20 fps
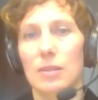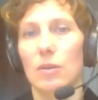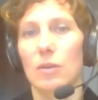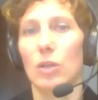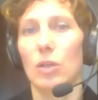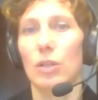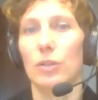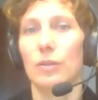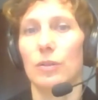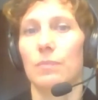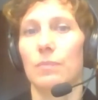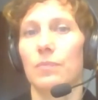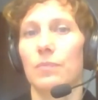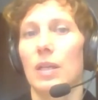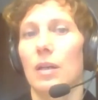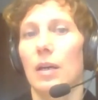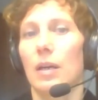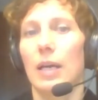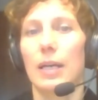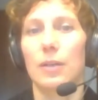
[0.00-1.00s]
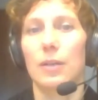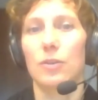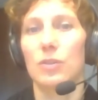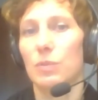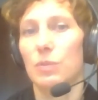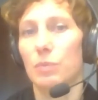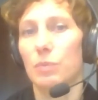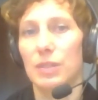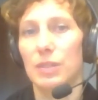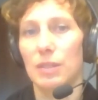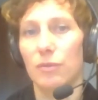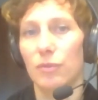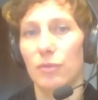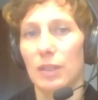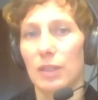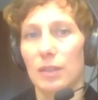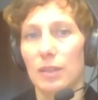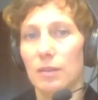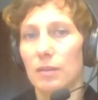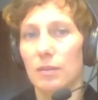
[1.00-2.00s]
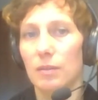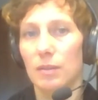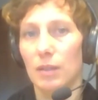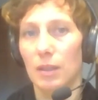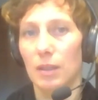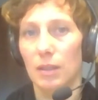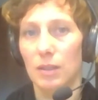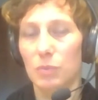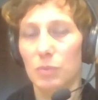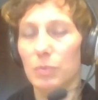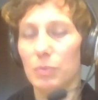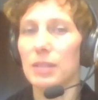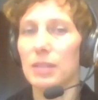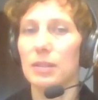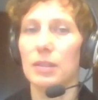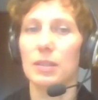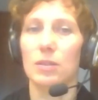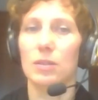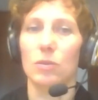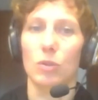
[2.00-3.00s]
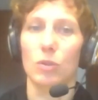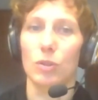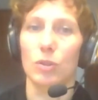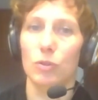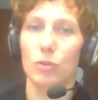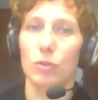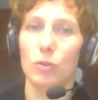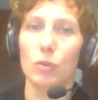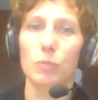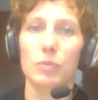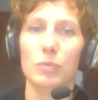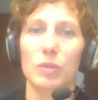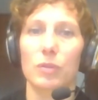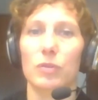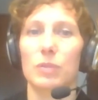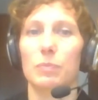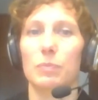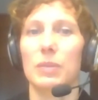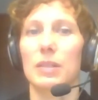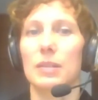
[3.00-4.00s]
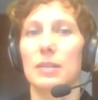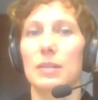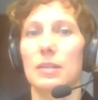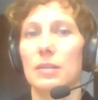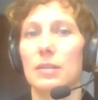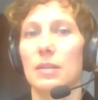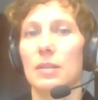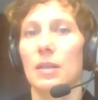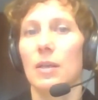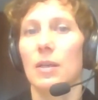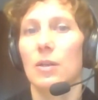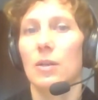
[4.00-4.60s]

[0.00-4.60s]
on either specific species or groups of species,